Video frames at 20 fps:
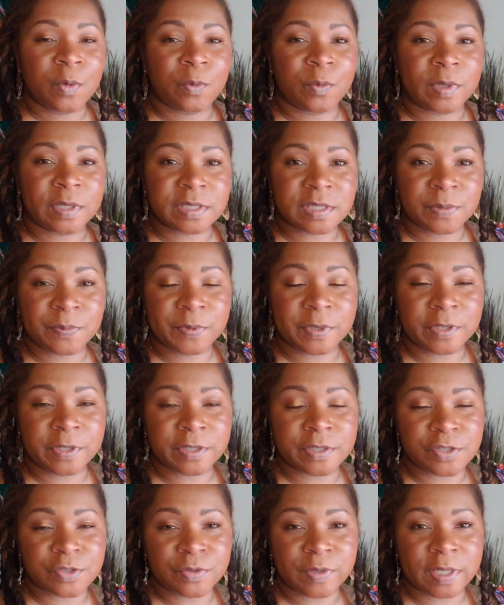what
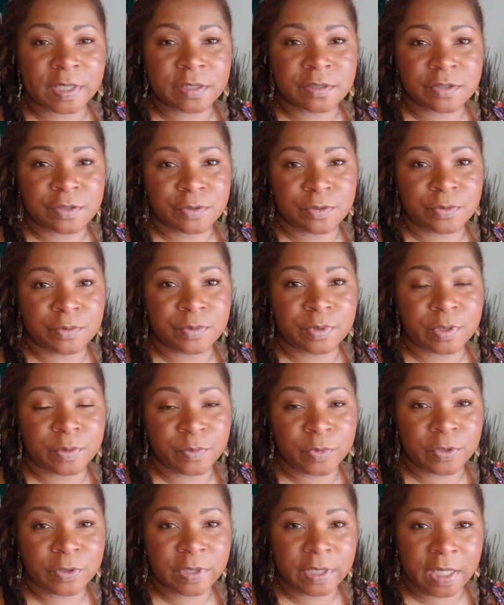spirit is trying to
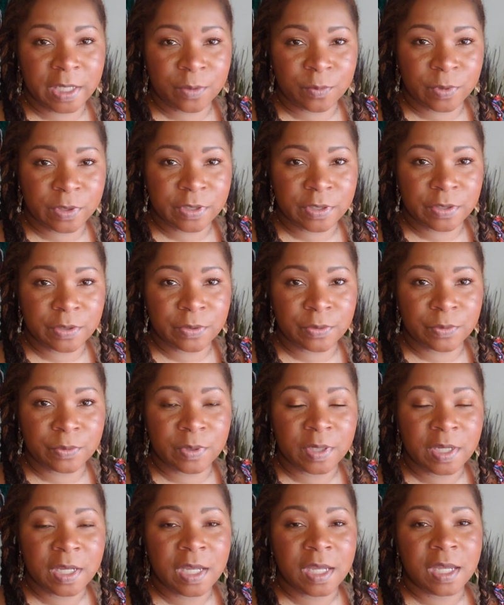communicate with you